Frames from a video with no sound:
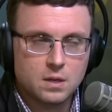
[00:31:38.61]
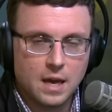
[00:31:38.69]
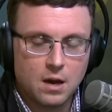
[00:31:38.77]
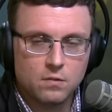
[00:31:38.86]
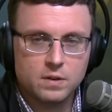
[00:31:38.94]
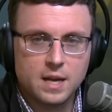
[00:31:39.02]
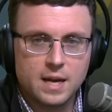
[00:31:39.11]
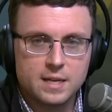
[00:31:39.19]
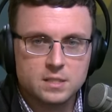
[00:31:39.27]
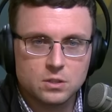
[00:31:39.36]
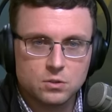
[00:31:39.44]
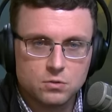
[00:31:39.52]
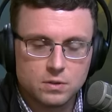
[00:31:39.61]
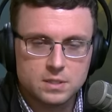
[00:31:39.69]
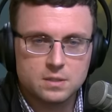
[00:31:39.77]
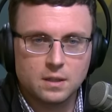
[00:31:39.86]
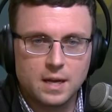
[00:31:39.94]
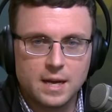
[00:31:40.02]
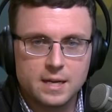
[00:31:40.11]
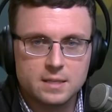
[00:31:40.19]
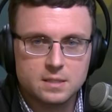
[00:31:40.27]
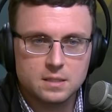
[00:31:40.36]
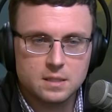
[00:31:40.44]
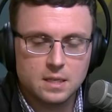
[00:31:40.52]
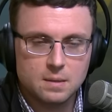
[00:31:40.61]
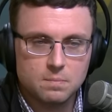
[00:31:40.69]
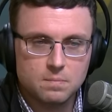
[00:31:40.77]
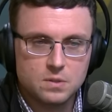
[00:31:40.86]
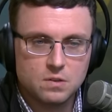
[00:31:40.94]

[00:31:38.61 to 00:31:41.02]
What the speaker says: galvanize and crystallize and